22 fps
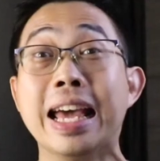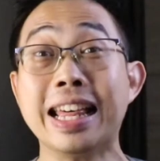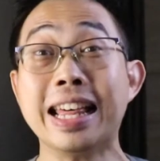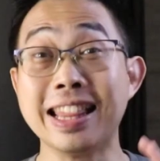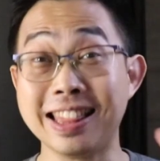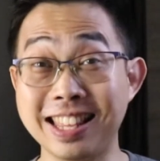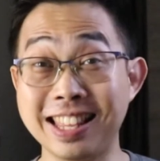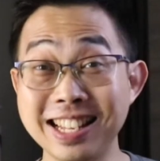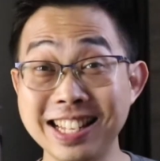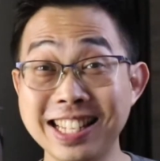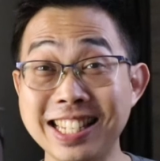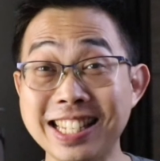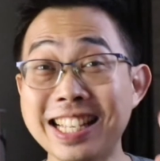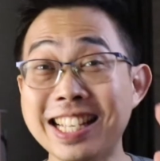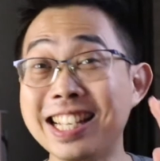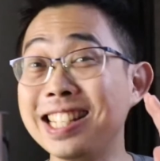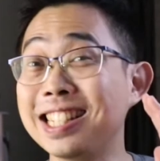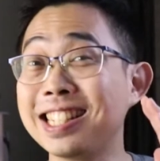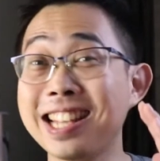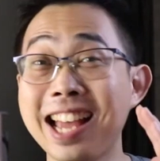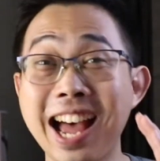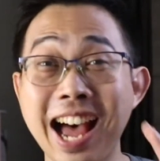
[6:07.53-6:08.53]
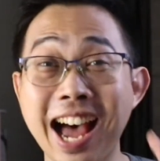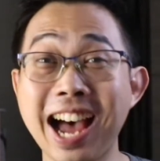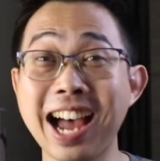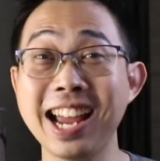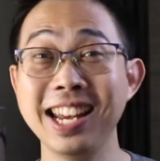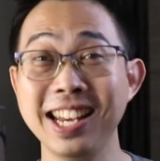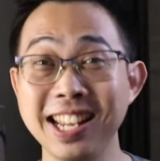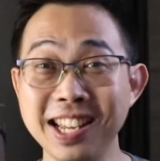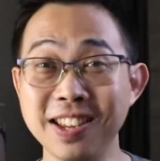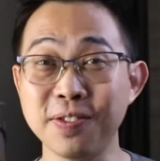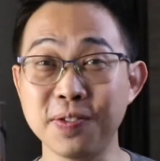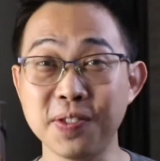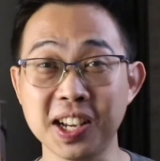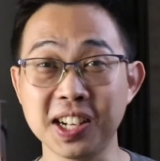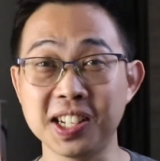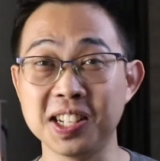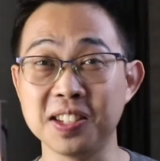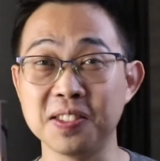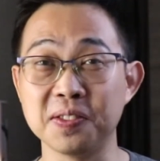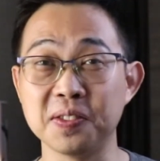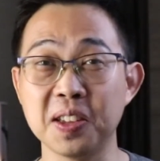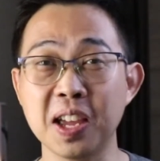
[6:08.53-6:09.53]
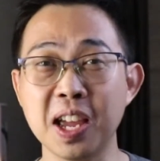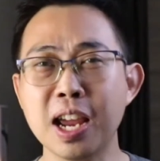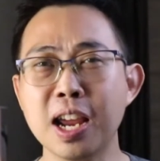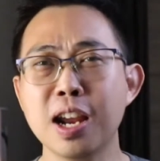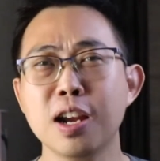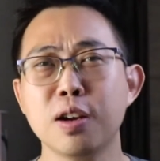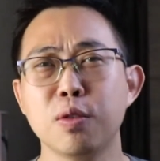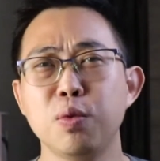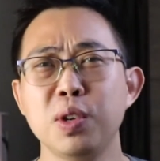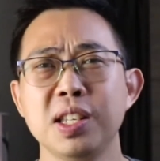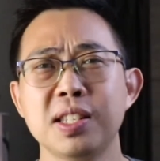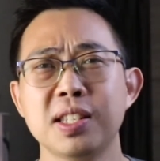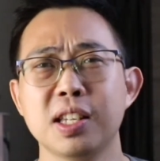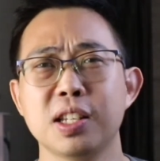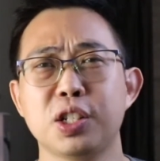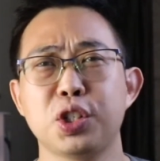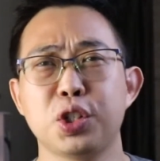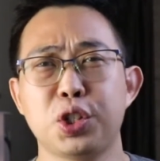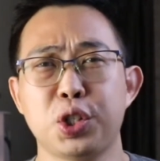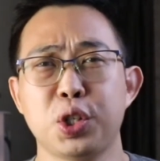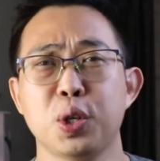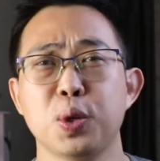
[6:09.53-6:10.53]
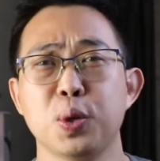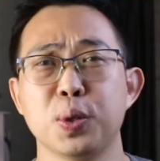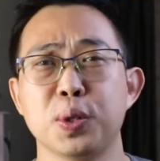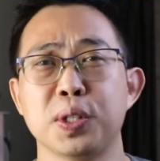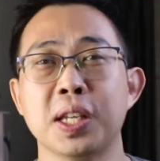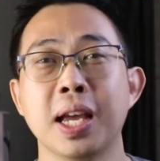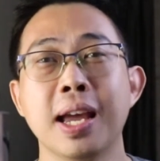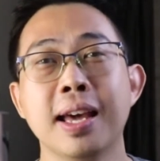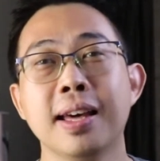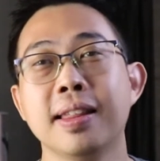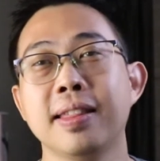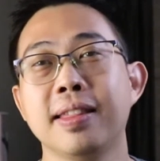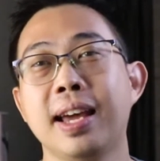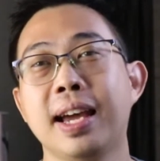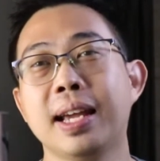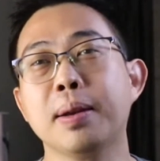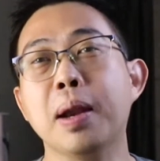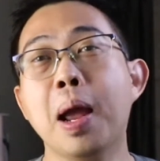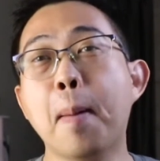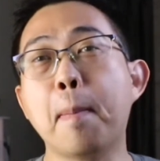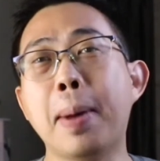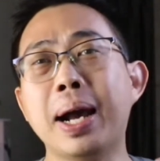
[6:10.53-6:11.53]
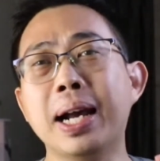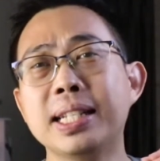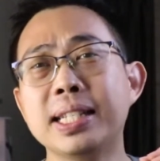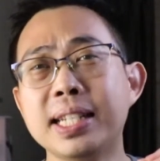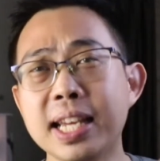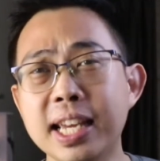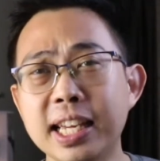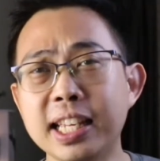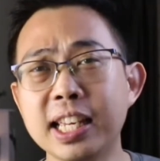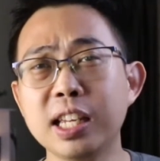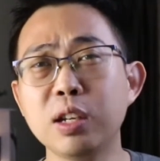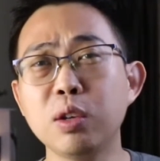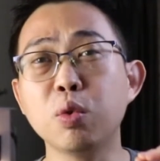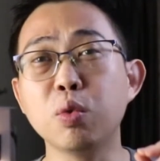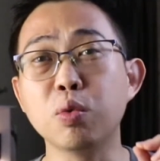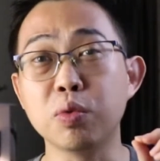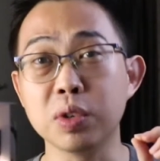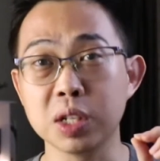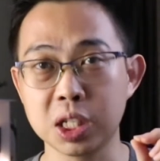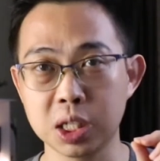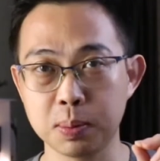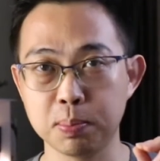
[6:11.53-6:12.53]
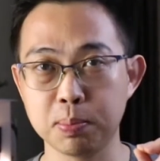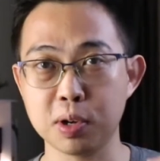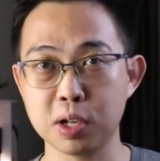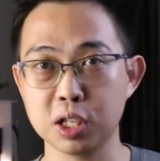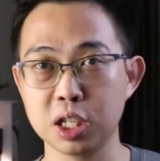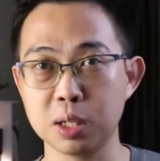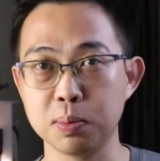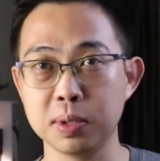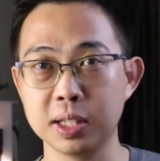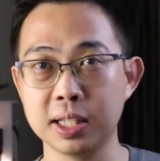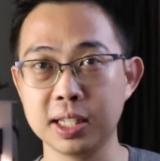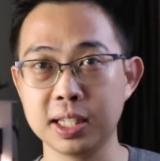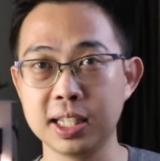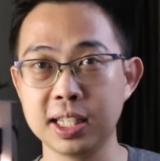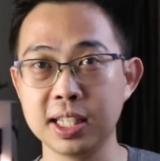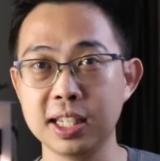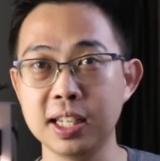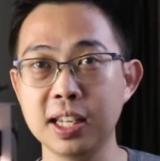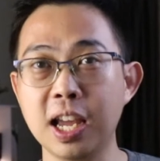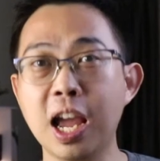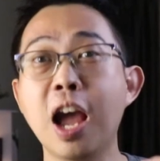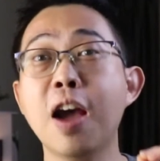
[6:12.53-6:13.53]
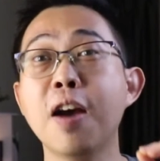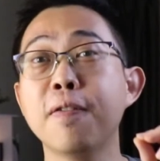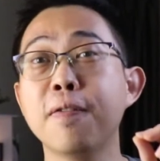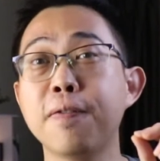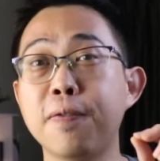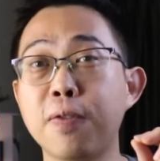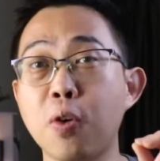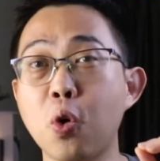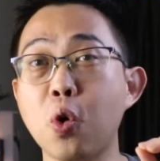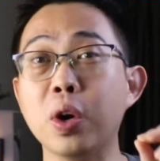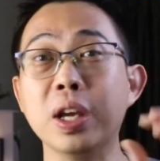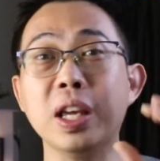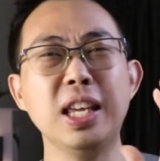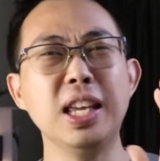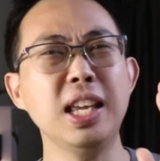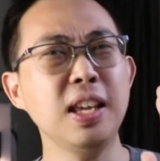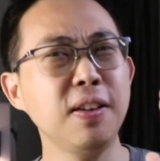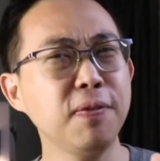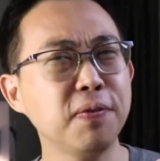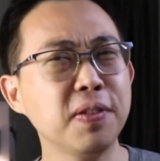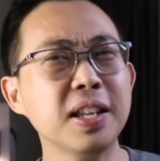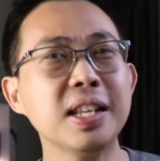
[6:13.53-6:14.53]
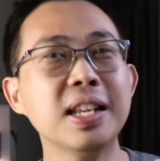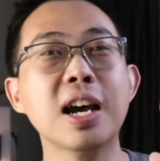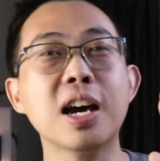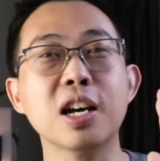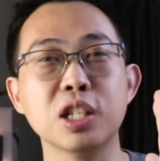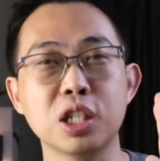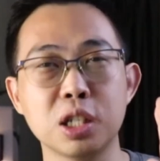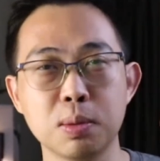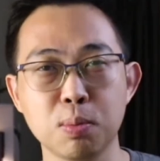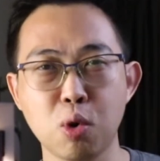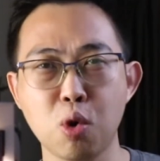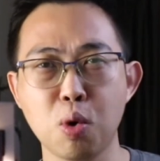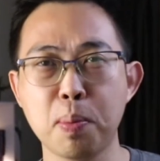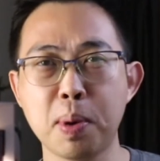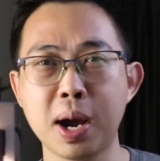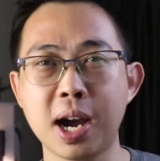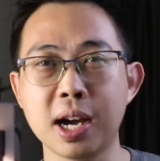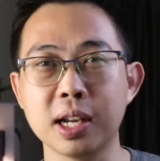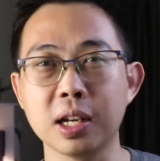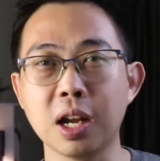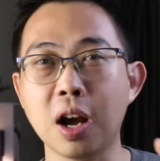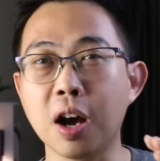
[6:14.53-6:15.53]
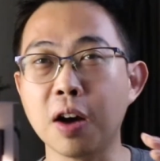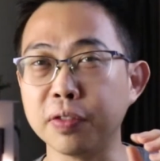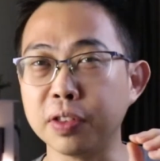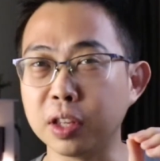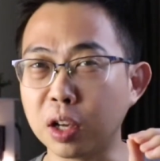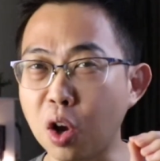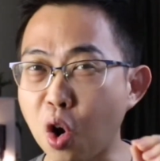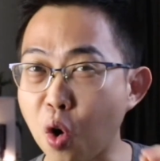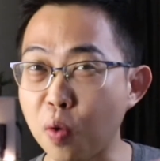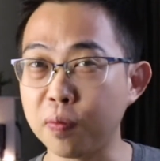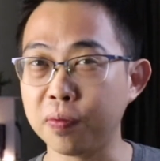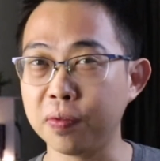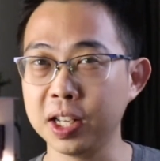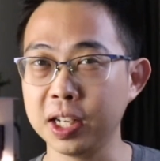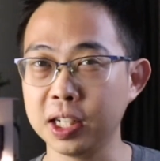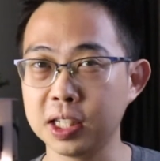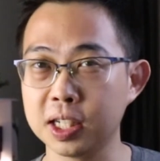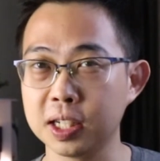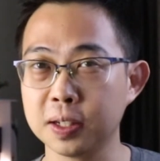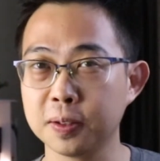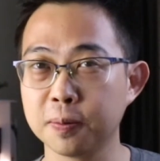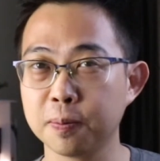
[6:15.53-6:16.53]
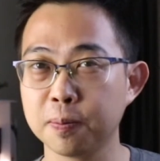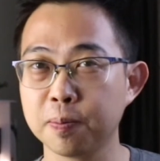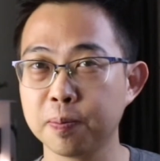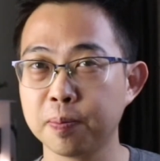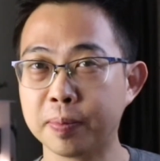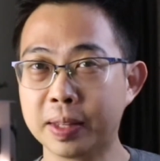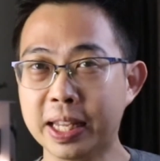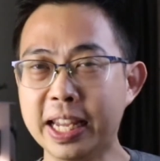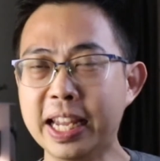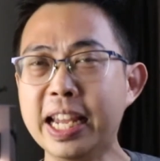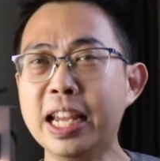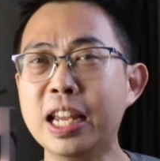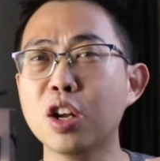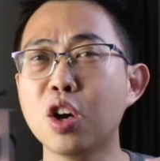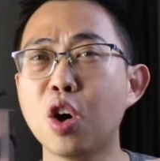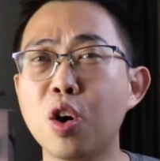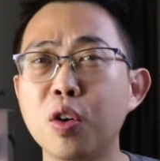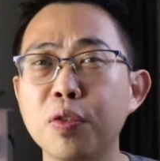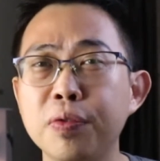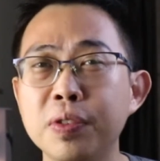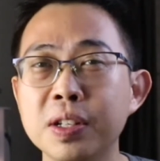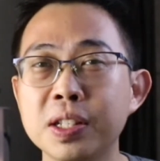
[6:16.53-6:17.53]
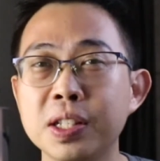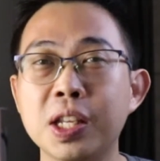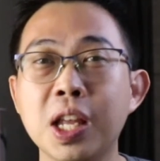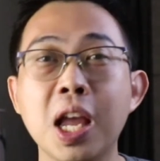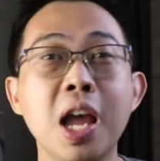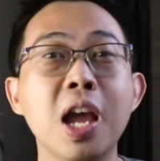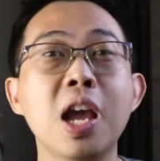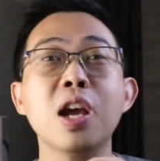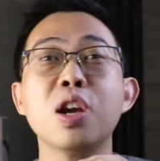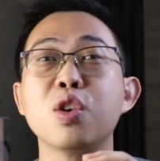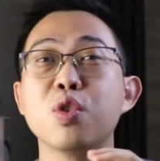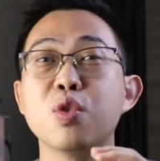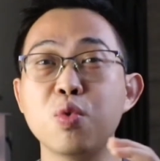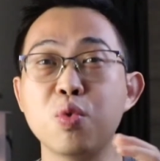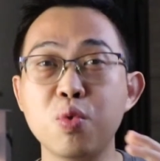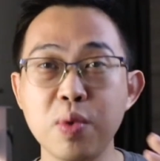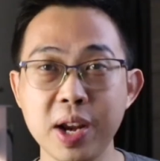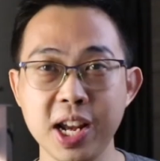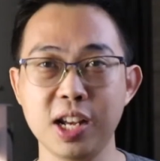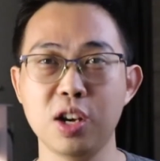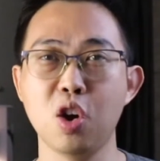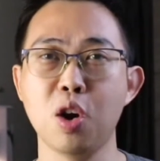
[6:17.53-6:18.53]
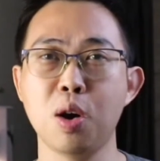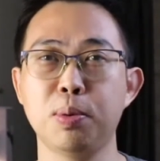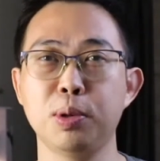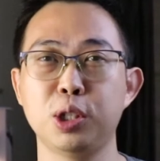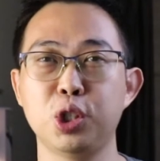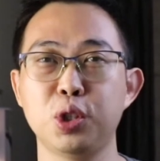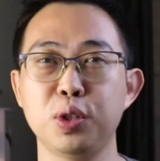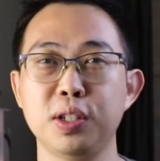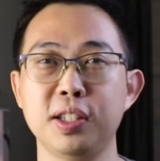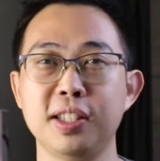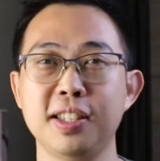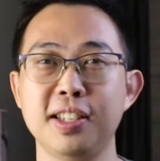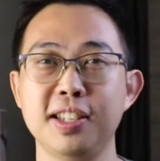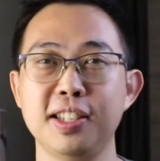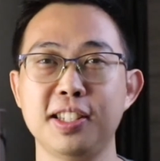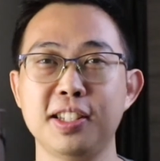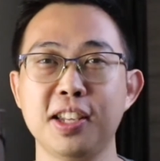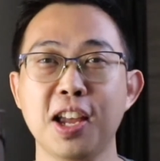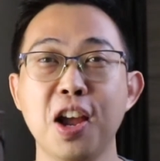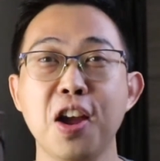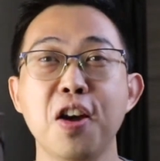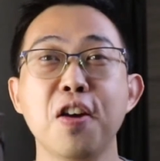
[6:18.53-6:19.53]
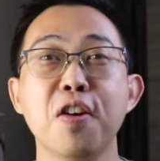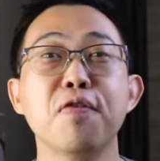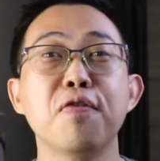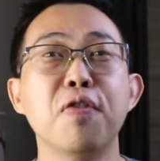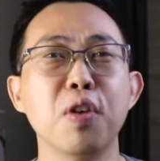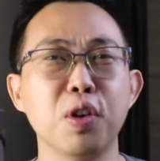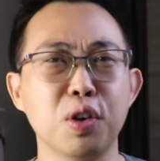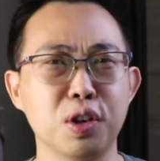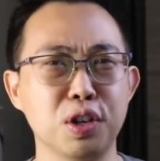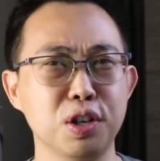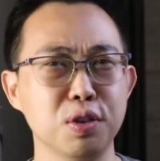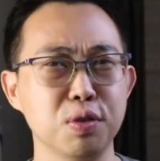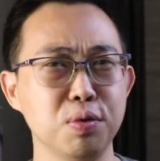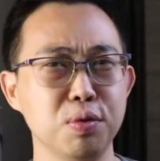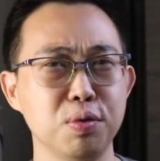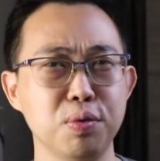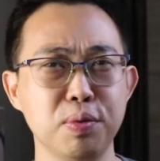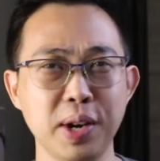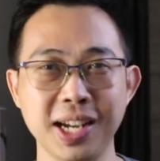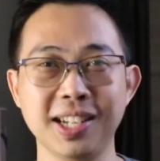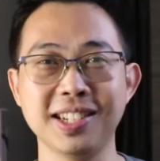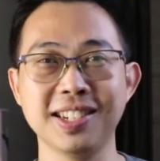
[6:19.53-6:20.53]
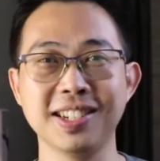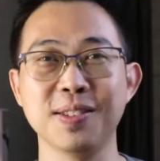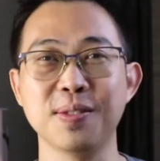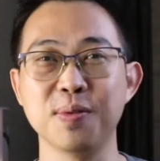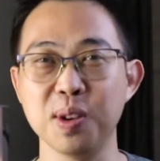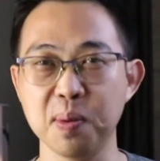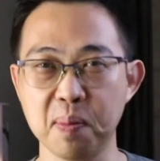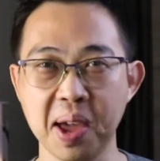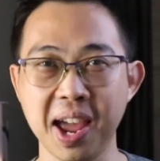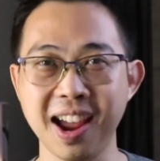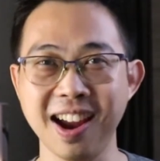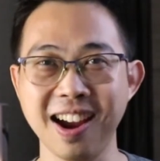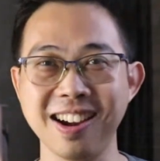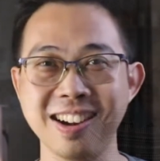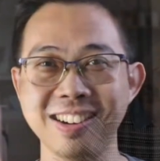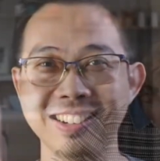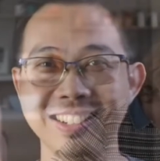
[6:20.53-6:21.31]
This is highly effective. Research shows that by taking responsibility for even a small part of the conflict, it offers great opportunities for great repair.